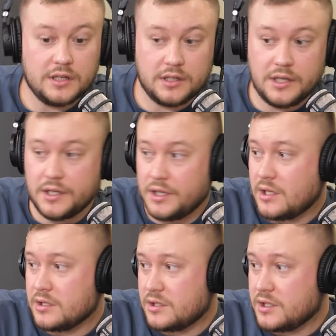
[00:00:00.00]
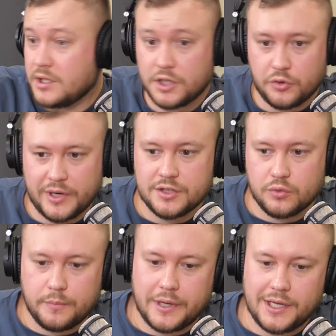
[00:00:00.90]
does, yeah, it does. It, it creates
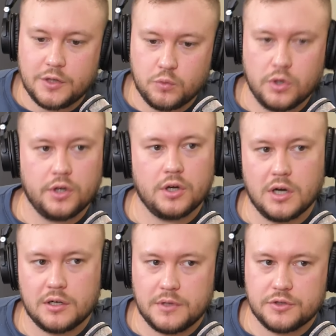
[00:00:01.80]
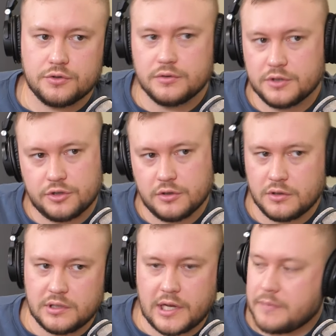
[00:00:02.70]
a repeating work item as soon as a
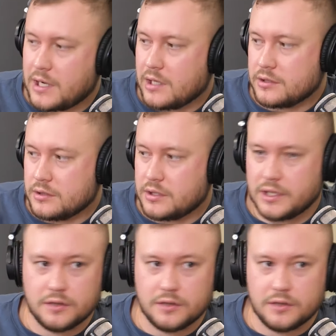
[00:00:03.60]
certain date passes.